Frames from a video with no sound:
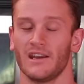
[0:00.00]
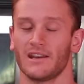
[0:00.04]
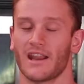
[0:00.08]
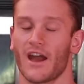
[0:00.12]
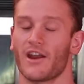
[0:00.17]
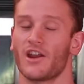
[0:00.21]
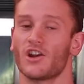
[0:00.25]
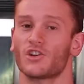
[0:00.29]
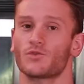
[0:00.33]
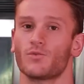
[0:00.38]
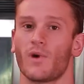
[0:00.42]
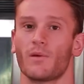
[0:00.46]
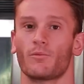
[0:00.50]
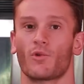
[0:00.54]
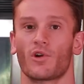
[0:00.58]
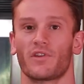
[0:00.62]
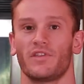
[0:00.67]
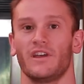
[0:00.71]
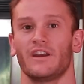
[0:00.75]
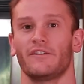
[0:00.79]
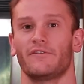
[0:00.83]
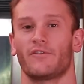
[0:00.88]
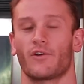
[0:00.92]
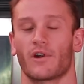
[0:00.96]
Now, here's one more
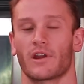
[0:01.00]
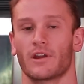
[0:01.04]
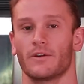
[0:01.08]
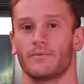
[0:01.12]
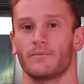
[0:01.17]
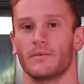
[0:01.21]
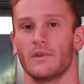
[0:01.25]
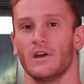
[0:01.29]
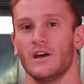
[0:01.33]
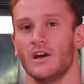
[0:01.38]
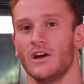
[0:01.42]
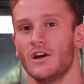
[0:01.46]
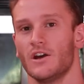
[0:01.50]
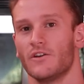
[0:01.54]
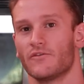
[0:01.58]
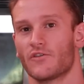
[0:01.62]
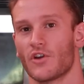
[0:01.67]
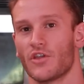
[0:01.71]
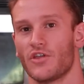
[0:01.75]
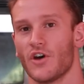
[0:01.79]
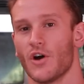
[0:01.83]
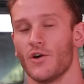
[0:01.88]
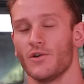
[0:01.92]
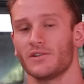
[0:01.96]
thing for you.
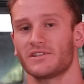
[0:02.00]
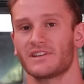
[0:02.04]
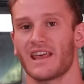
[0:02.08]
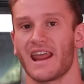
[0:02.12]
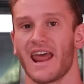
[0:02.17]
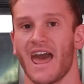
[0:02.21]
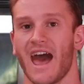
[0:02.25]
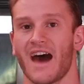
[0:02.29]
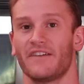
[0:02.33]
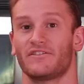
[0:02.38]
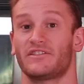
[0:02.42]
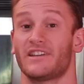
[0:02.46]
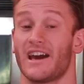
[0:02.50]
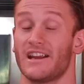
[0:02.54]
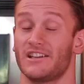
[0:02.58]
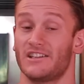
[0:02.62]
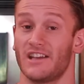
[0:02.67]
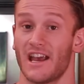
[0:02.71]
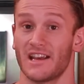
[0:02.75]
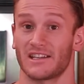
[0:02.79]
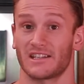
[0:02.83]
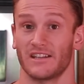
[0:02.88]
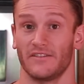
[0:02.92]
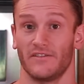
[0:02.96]
For those that have
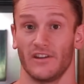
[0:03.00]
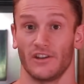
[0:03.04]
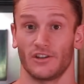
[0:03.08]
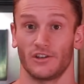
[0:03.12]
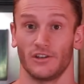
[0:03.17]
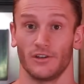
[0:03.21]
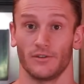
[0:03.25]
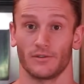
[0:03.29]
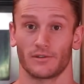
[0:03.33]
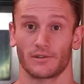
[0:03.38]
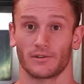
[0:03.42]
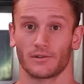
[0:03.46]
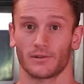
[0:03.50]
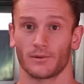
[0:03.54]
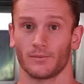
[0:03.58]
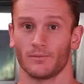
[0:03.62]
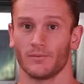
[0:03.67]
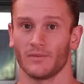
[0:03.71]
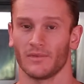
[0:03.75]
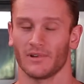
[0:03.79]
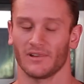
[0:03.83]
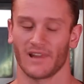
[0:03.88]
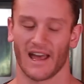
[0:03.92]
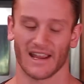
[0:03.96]
digestive issues,
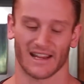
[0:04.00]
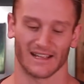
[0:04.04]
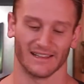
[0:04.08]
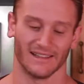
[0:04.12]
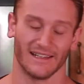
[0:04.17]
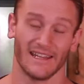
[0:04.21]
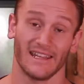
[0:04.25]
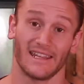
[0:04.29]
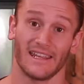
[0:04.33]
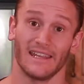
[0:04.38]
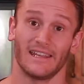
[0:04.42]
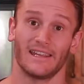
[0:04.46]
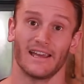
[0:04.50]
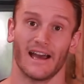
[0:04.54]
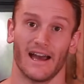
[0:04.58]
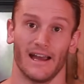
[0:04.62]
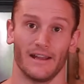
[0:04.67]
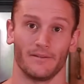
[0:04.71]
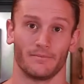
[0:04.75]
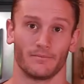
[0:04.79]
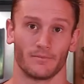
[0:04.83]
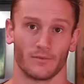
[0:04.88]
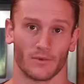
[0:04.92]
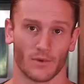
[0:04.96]
like a leaky
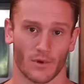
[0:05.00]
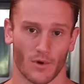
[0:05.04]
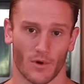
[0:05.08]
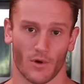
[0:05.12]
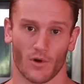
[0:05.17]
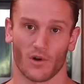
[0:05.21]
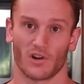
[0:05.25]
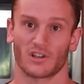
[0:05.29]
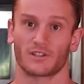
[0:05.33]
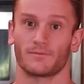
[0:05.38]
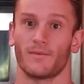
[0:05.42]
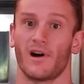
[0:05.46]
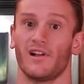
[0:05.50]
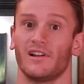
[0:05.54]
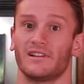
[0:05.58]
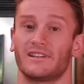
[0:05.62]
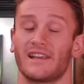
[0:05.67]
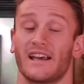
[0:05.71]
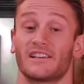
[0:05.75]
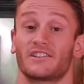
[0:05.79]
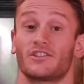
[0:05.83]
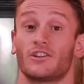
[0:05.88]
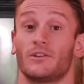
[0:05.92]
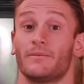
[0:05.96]
gut, or small
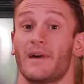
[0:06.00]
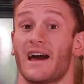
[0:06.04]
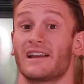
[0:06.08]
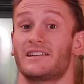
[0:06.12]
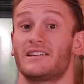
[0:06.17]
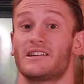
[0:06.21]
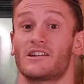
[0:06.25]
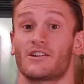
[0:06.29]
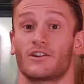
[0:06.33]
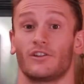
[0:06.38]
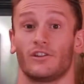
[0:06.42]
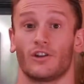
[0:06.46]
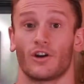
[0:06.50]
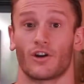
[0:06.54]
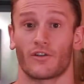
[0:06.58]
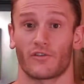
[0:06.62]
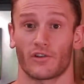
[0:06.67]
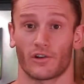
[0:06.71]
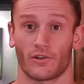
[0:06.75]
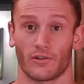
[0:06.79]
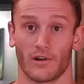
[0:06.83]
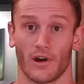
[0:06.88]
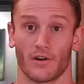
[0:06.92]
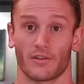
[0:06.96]
intestinal bacterial
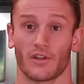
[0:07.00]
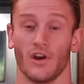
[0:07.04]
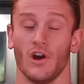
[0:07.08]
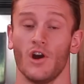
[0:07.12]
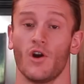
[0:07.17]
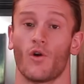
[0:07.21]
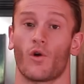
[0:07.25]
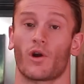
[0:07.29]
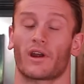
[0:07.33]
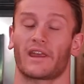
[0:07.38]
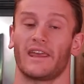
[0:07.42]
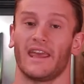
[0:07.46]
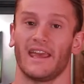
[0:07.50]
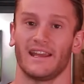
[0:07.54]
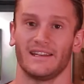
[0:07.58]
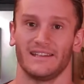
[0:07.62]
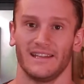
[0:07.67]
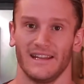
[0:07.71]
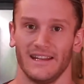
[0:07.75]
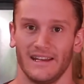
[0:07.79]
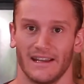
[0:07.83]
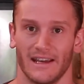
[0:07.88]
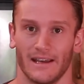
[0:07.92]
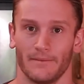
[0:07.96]
overgrowth, or
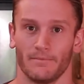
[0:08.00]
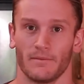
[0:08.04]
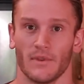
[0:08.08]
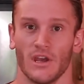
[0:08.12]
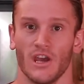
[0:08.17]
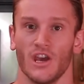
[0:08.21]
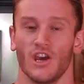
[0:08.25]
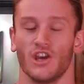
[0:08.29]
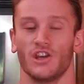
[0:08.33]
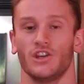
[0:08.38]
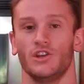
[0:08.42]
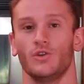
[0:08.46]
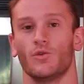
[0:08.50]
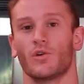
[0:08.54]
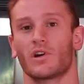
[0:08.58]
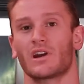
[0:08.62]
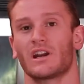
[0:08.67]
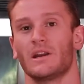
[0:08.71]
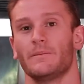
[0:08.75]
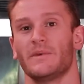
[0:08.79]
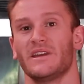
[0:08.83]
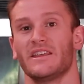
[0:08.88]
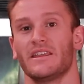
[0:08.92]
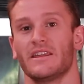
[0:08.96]
candida, you are
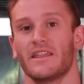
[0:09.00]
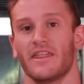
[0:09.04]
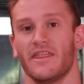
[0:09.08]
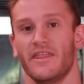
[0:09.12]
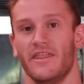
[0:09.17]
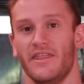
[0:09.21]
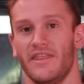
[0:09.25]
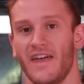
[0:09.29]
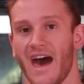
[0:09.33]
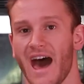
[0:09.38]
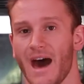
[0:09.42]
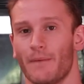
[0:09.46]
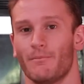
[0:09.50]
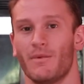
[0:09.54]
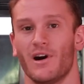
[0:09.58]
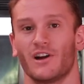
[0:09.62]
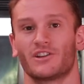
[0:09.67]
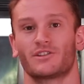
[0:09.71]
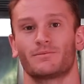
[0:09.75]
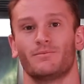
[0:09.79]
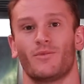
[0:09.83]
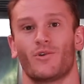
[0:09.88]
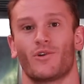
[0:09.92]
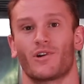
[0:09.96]
gonna be that
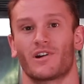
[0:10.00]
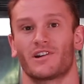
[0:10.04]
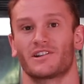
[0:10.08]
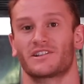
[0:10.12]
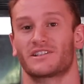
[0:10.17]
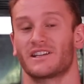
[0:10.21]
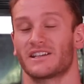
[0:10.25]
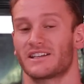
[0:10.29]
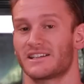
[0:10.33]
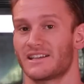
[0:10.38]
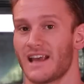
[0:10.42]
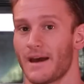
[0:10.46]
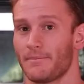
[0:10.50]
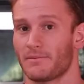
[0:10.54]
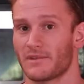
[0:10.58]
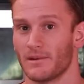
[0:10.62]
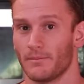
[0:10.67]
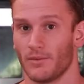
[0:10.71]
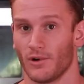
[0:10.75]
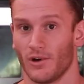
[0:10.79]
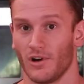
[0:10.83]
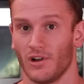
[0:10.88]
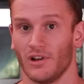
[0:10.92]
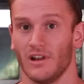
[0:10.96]
much more
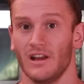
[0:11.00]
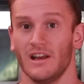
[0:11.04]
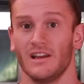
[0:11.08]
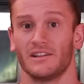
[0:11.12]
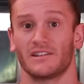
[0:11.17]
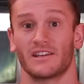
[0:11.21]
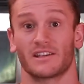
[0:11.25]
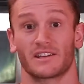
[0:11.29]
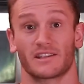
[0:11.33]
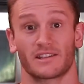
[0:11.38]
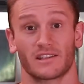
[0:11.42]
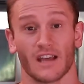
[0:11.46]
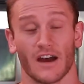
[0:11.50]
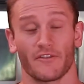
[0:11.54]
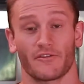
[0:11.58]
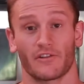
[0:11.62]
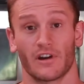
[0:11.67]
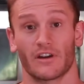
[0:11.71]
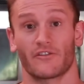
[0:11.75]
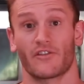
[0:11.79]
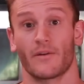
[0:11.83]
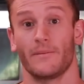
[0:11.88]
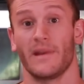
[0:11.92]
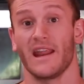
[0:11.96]
susceptible to
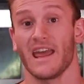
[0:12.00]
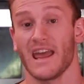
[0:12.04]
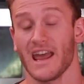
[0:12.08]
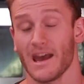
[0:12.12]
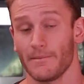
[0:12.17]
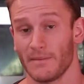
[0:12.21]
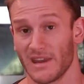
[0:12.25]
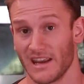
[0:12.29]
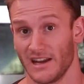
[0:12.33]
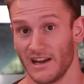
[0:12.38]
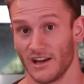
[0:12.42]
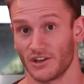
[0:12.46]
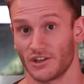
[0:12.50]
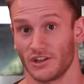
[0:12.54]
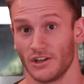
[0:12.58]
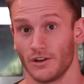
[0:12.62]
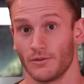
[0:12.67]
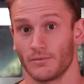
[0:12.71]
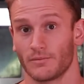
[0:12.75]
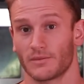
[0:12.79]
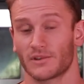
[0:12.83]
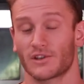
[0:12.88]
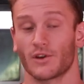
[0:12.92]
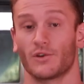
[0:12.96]
suffering from an amine
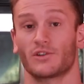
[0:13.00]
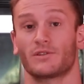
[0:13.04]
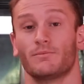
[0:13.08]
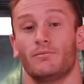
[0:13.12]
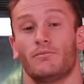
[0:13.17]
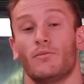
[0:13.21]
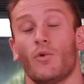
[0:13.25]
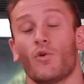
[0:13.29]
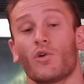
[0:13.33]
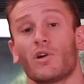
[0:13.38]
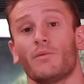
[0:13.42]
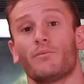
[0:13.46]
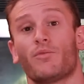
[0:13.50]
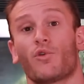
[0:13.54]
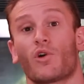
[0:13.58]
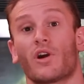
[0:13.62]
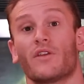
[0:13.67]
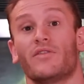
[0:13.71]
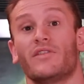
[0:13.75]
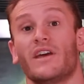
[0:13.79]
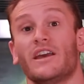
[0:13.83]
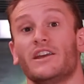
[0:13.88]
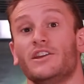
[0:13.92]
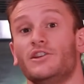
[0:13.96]
issue. So it's more
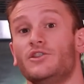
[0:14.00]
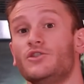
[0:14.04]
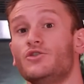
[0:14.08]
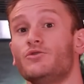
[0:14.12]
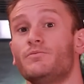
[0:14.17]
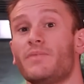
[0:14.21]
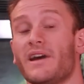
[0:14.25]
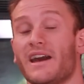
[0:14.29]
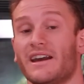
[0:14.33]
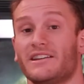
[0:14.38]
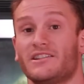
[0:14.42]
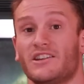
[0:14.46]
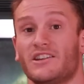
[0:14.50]
important that you pay